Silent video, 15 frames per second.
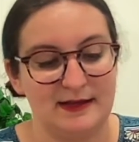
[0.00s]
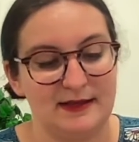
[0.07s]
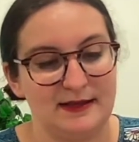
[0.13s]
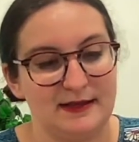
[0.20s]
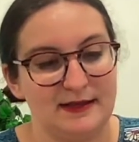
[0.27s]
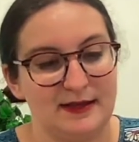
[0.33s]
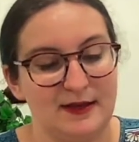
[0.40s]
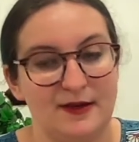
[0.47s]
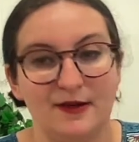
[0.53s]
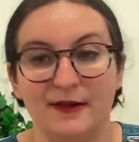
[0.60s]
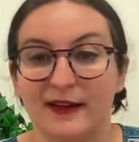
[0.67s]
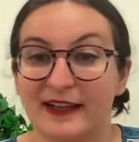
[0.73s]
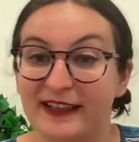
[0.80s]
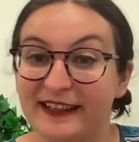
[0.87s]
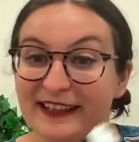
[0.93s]
So
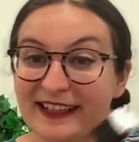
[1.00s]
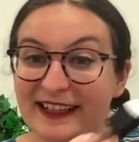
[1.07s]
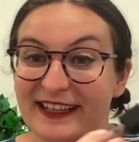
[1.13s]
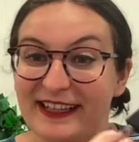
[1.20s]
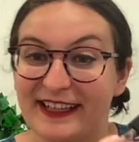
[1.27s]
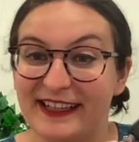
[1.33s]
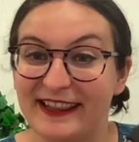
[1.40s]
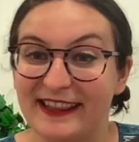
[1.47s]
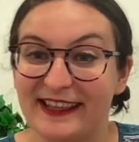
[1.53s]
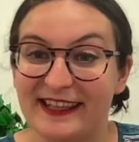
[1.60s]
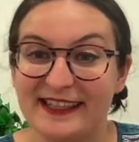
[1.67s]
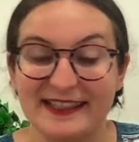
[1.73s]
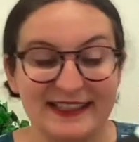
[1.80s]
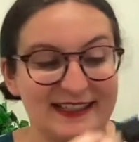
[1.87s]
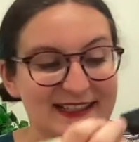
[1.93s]
it'll look like
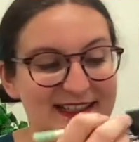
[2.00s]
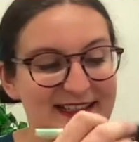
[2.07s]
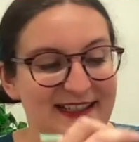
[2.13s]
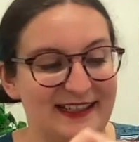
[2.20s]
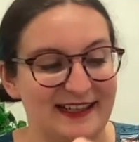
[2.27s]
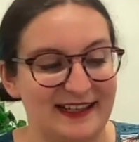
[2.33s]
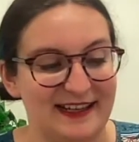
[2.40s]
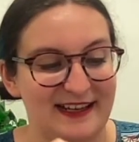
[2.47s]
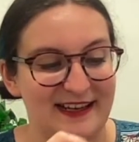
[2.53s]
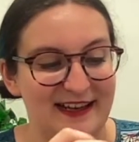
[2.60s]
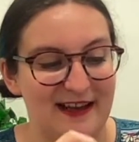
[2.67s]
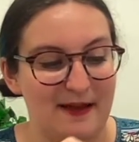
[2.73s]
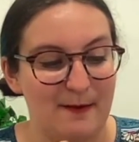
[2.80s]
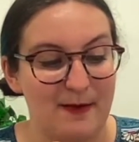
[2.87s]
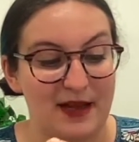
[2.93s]
this.
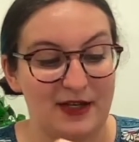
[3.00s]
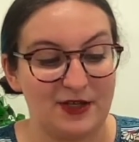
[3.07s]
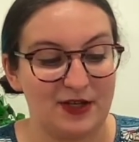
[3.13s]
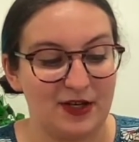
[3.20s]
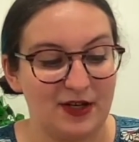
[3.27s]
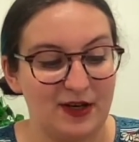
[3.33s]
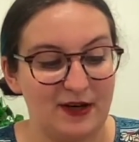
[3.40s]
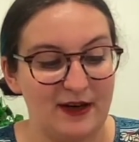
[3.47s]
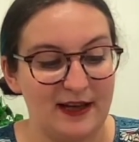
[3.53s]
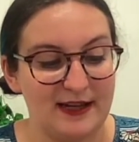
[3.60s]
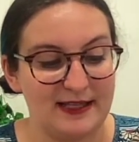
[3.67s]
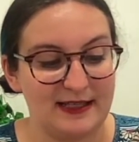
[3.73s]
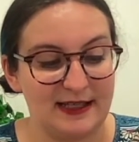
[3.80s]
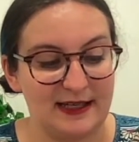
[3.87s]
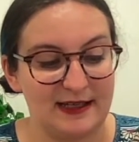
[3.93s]
Make sure you're
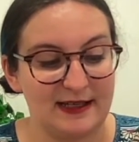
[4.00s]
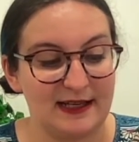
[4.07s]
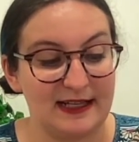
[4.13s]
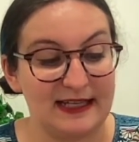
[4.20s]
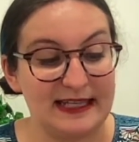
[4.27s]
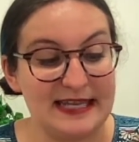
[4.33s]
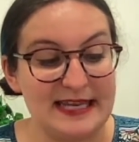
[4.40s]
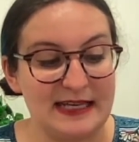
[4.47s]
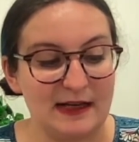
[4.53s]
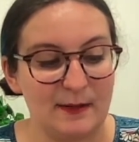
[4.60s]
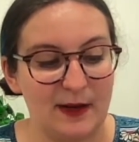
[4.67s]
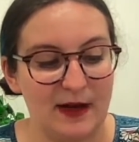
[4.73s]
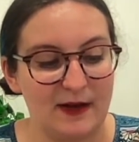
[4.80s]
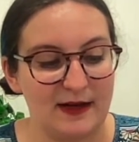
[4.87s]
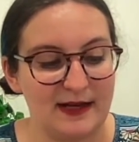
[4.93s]
nice and clean
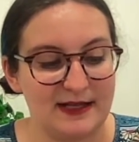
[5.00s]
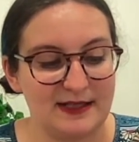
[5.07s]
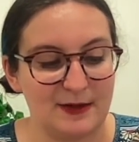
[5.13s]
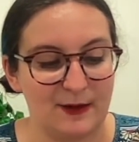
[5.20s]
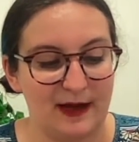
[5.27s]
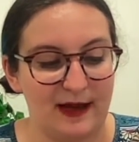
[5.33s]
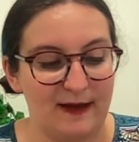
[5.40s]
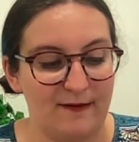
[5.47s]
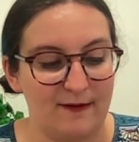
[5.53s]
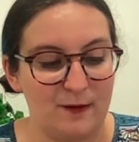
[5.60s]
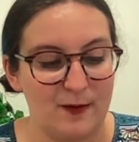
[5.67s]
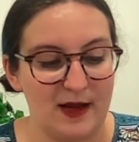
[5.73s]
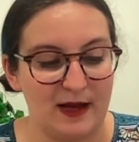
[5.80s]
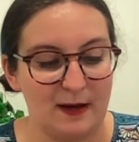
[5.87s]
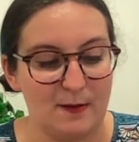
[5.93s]
about it. It's okay if you
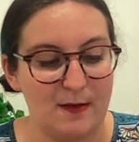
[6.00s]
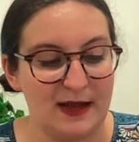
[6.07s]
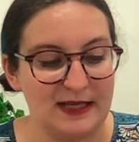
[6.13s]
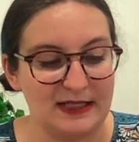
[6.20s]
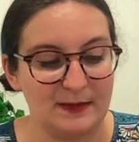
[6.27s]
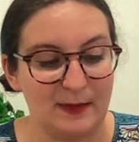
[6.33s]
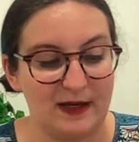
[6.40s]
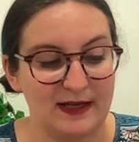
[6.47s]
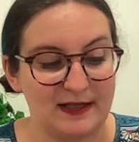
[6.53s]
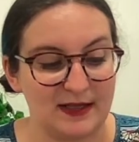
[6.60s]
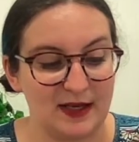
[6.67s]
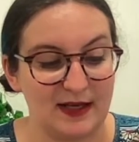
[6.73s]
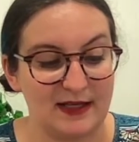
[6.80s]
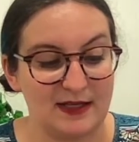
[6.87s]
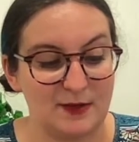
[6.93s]
make a mess, but as
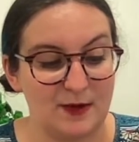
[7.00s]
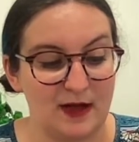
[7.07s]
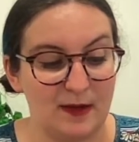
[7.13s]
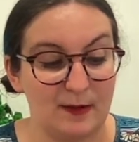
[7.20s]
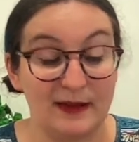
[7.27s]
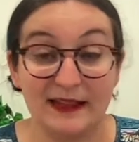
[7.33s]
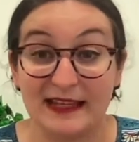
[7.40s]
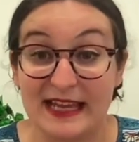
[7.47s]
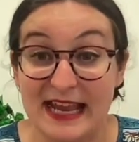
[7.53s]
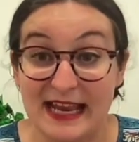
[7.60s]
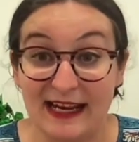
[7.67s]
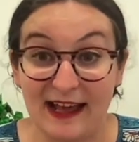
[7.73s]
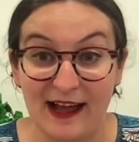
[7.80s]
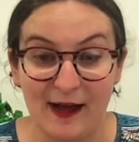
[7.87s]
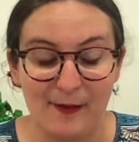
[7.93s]
long as you help
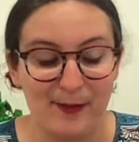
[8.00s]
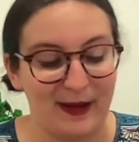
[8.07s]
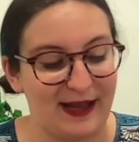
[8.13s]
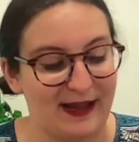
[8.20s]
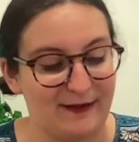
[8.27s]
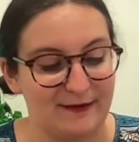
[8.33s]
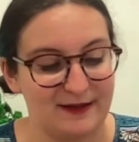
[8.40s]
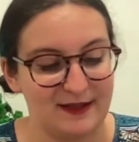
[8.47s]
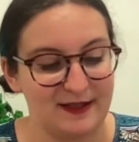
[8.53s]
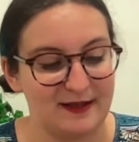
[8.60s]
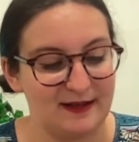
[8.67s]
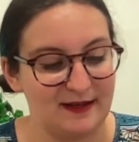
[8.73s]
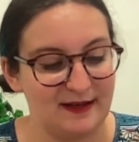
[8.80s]
clean up after.